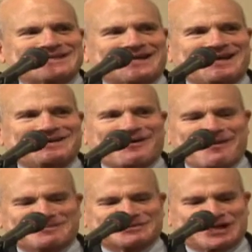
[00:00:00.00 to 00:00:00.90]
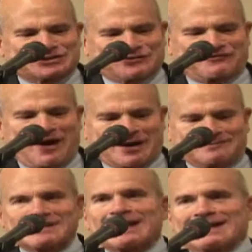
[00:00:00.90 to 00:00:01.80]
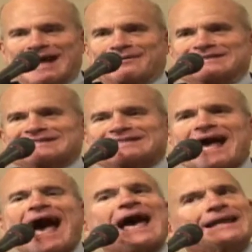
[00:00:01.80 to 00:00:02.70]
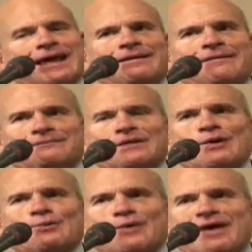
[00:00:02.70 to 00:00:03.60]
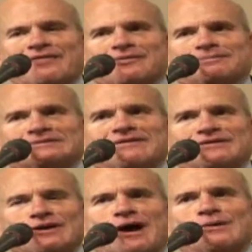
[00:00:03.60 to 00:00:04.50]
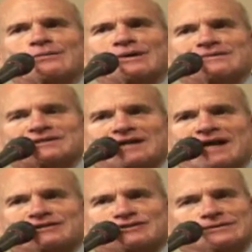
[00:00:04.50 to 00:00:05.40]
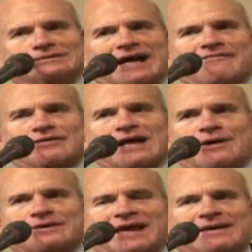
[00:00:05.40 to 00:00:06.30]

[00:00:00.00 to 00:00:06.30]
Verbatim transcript: to take any compensation for it. Now, it started with, believe it or not, when he was in high school covering our